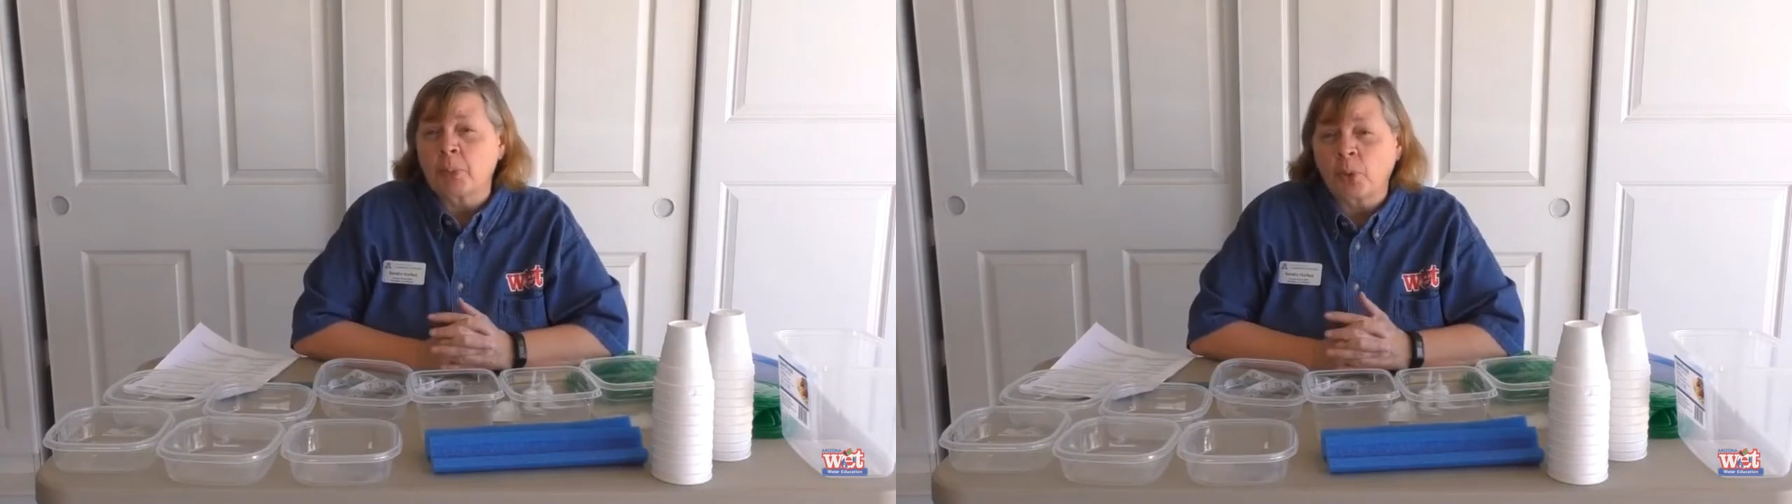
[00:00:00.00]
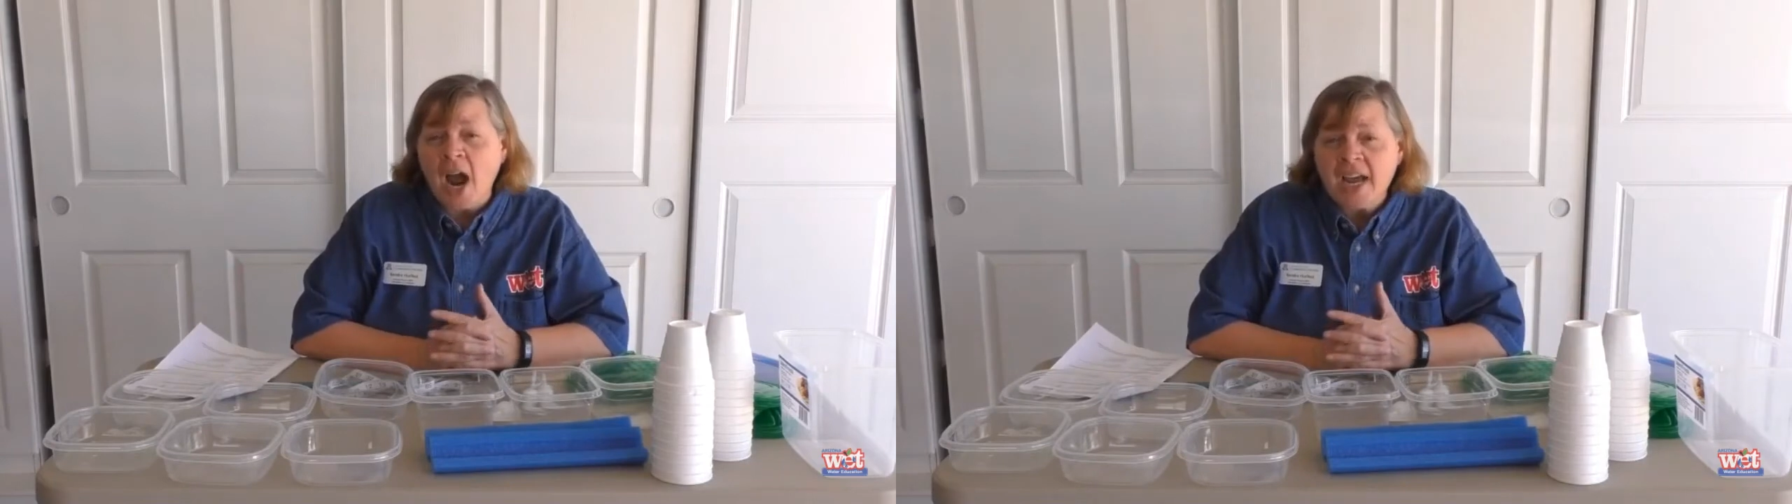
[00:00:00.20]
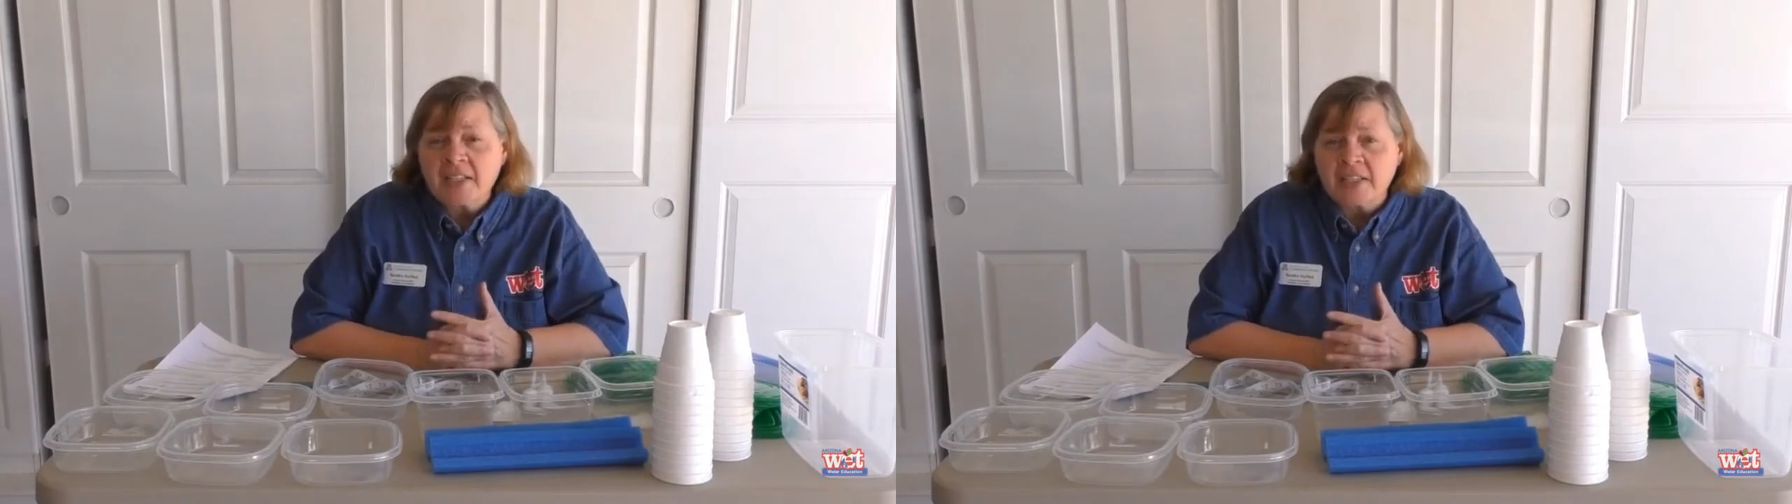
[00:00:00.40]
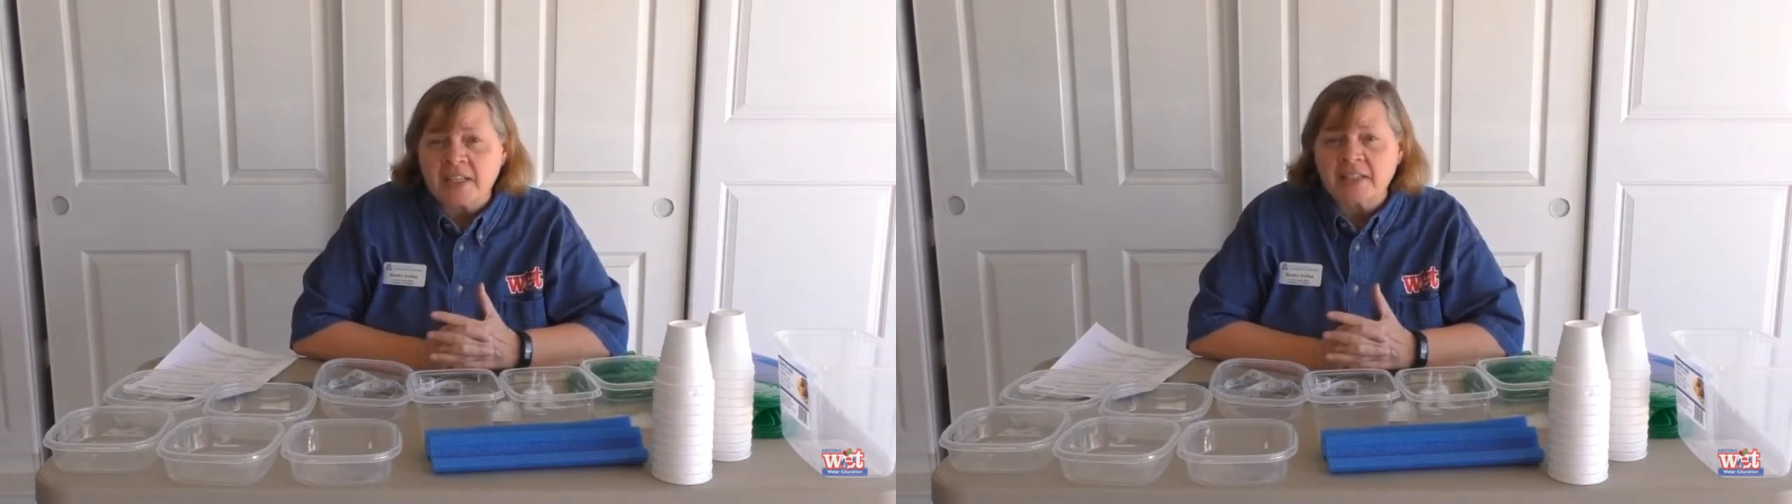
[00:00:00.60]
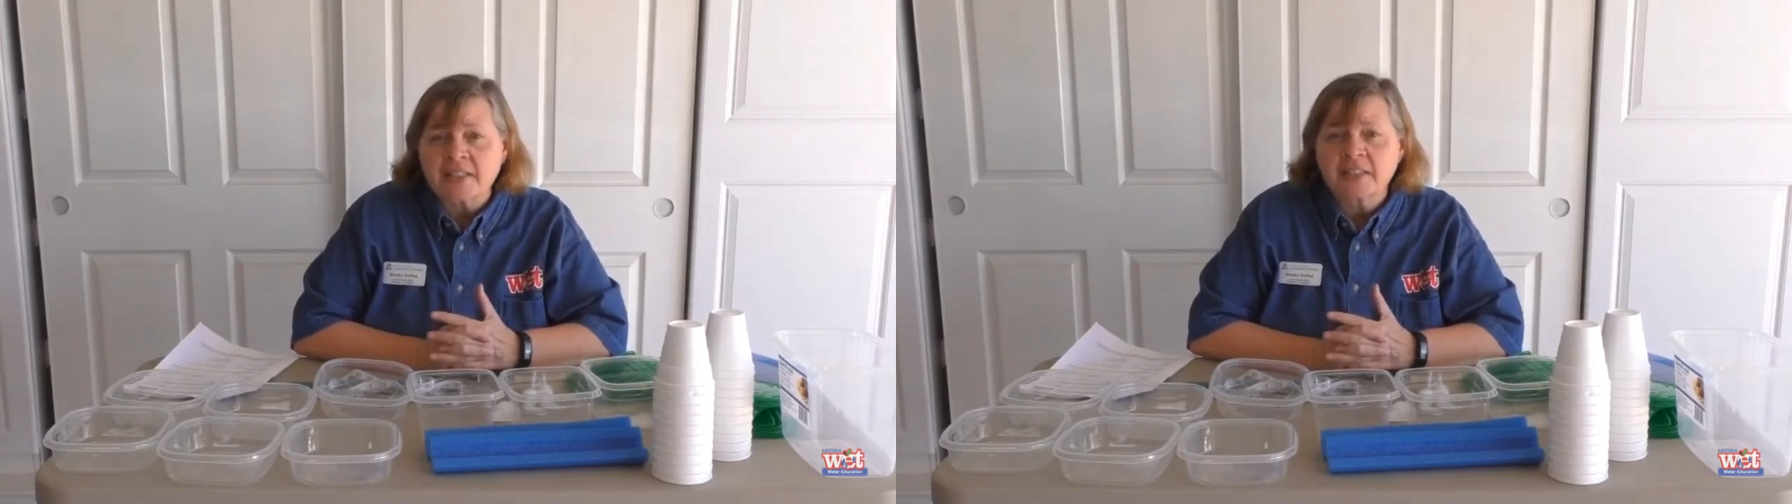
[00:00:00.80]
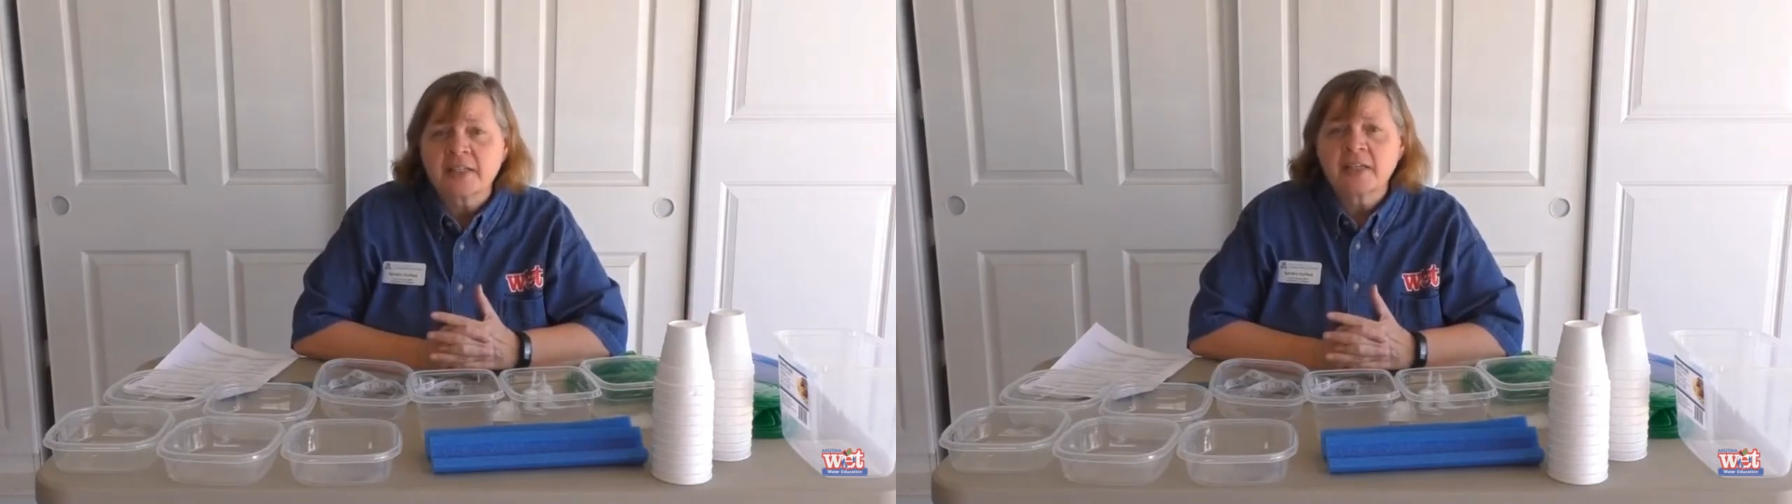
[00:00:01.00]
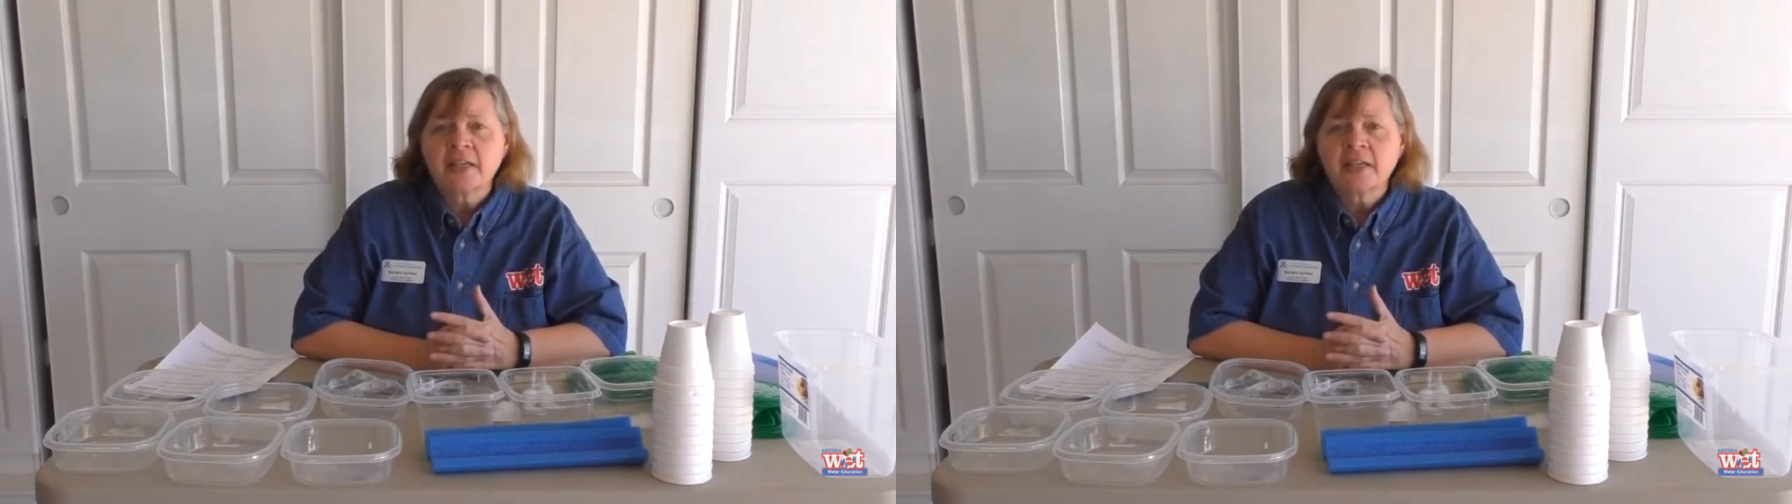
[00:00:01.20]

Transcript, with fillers: process